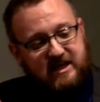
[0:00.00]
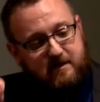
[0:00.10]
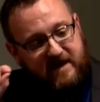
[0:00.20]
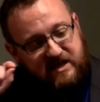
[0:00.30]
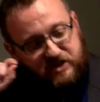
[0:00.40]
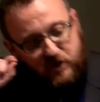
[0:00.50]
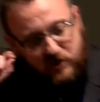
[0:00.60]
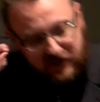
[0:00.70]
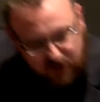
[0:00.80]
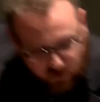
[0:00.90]
them
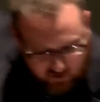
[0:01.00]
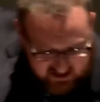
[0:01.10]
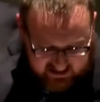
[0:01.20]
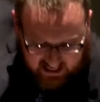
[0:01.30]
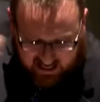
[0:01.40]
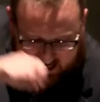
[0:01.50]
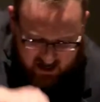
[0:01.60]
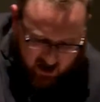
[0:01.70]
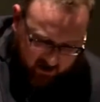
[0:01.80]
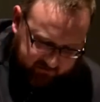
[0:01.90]
into the new
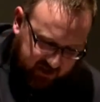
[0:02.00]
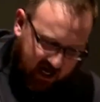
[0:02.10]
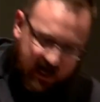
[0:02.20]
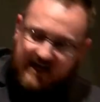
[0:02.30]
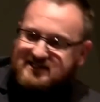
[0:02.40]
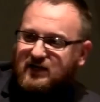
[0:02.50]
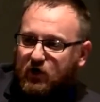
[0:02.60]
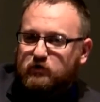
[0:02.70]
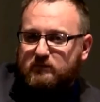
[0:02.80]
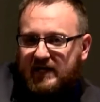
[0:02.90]
design of God's
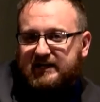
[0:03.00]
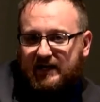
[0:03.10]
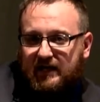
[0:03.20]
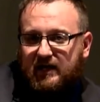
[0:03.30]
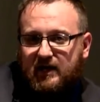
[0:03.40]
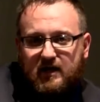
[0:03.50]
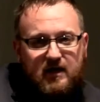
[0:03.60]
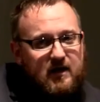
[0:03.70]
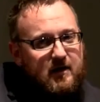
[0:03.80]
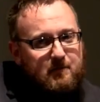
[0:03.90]
own making.
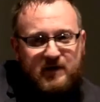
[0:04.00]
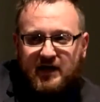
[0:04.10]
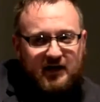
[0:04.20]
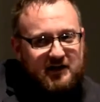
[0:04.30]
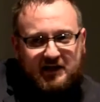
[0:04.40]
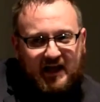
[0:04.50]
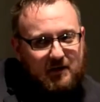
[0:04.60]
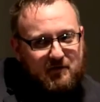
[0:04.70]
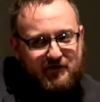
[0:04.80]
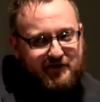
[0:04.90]
Being in the
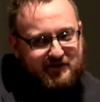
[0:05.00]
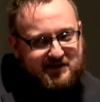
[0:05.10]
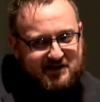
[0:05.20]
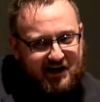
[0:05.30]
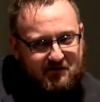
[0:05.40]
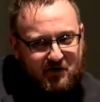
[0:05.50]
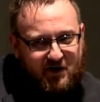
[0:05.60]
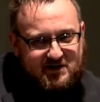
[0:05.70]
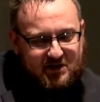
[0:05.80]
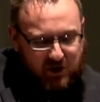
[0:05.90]
kingdom of heaven is not a
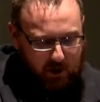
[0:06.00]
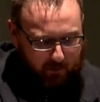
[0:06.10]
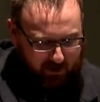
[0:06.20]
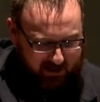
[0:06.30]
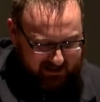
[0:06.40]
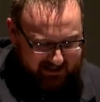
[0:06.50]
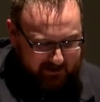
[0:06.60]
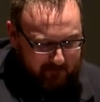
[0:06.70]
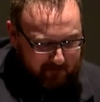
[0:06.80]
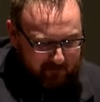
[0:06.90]
very secure
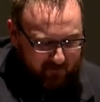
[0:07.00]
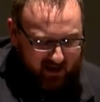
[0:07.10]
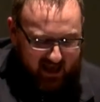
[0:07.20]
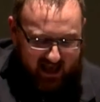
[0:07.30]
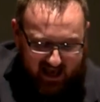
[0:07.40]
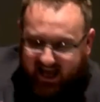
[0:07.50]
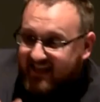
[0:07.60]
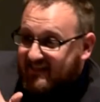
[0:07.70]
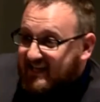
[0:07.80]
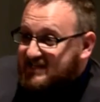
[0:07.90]
place.
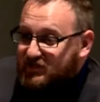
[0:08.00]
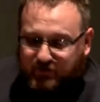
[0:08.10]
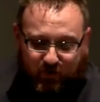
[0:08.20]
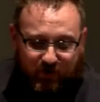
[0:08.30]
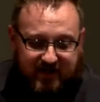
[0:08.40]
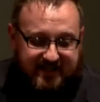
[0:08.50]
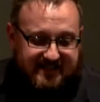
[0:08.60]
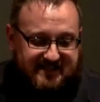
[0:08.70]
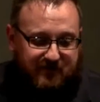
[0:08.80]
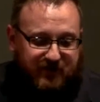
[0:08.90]
And these
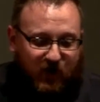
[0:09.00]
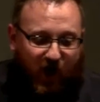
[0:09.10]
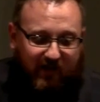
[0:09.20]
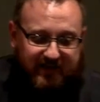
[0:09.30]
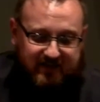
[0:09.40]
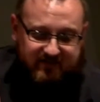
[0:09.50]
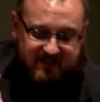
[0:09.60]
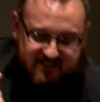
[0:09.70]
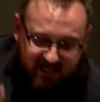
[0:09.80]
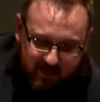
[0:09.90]
stories of the calling of
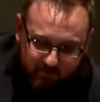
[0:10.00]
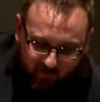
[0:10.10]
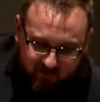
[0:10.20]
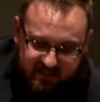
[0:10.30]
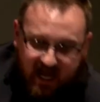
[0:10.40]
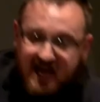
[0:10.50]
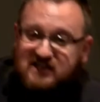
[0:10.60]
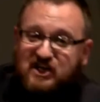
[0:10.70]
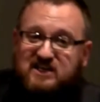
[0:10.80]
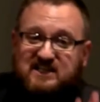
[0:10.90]
the disciples
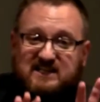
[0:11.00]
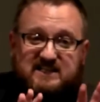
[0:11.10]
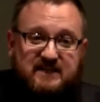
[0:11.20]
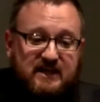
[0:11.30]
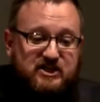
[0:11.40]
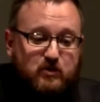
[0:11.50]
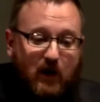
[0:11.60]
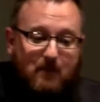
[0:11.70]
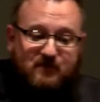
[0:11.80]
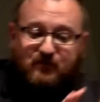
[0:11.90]
Jesus
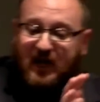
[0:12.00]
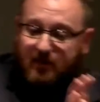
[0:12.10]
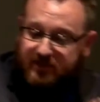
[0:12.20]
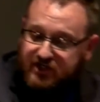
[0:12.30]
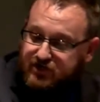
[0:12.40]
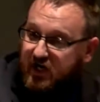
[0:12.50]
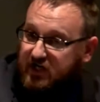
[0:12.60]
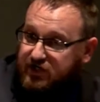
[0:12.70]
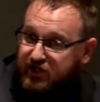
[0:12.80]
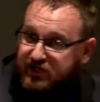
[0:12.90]
disrupts family
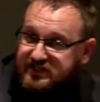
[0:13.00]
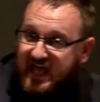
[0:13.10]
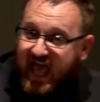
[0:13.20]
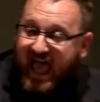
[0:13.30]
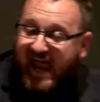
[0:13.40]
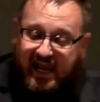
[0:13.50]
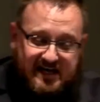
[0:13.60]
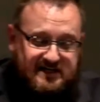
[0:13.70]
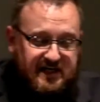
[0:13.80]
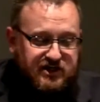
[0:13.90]
structures and
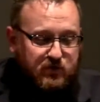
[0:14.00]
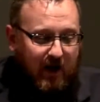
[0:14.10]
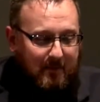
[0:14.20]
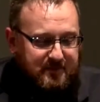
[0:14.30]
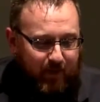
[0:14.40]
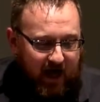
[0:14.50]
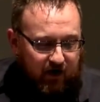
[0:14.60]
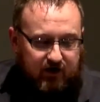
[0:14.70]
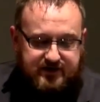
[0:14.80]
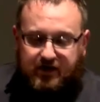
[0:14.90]
he disrupts
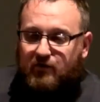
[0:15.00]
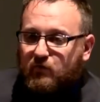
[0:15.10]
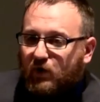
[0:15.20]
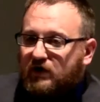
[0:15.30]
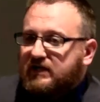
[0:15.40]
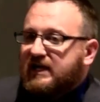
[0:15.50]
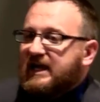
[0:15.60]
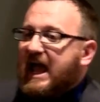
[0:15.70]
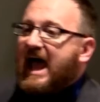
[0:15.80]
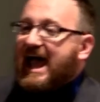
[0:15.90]
patterns of
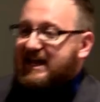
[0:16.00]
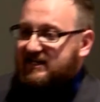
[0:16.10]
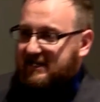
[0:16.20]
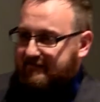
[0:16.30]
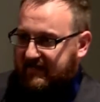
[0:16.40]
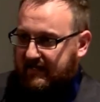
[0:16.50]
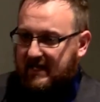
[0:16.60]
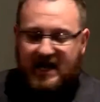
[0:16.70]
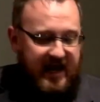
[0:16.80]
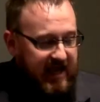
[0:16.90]
working and living.
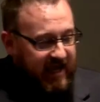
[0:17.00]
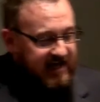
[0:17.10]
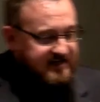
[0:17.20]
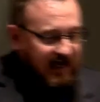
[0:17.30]
He